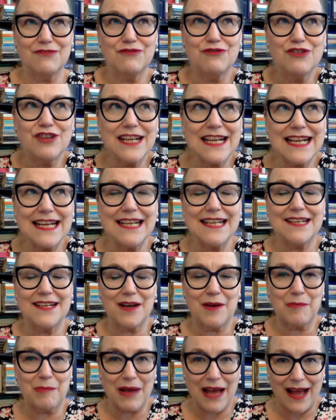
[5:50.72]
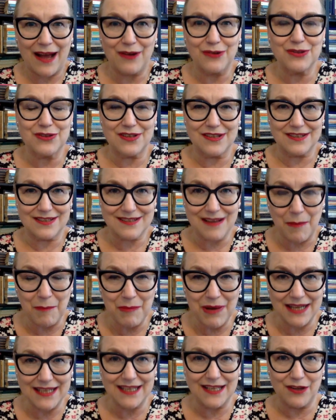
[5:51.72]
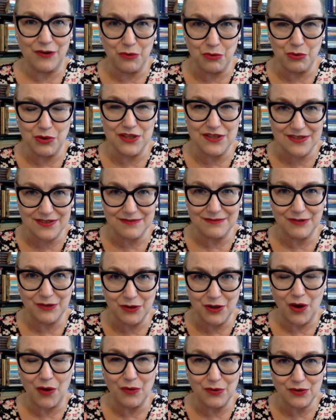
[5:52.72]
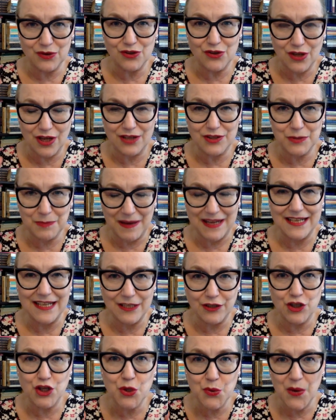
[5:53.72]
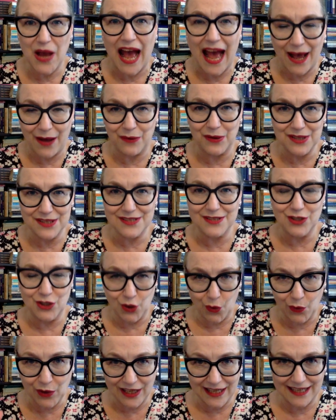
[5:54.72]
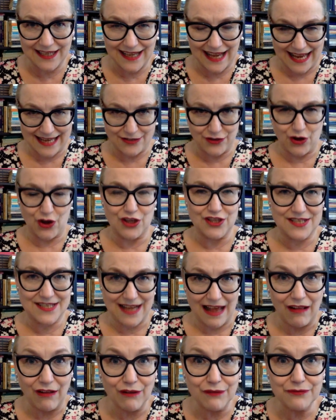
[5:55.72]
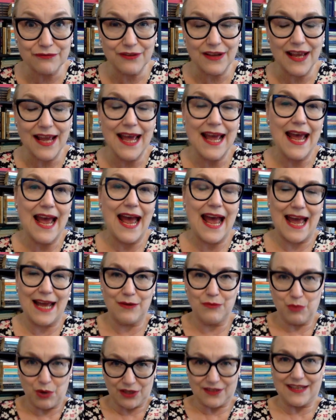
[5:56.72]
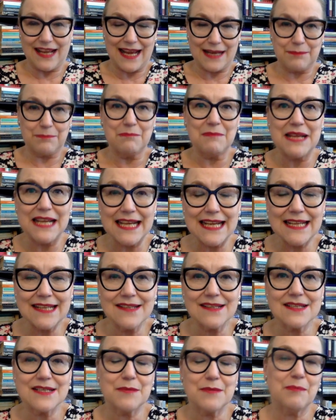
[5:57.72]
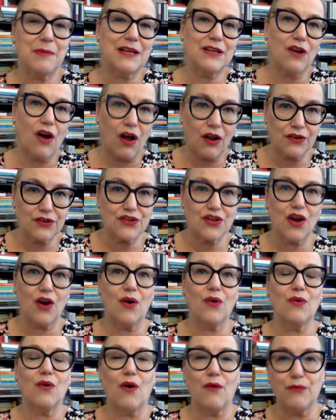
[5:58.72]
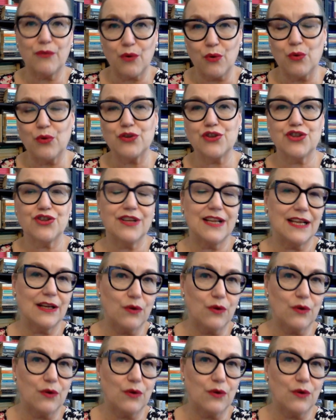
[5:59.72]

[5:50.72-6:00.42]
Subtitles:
read about somebody who is, spending 2 hours looking at herself and what that means. But also, of course, she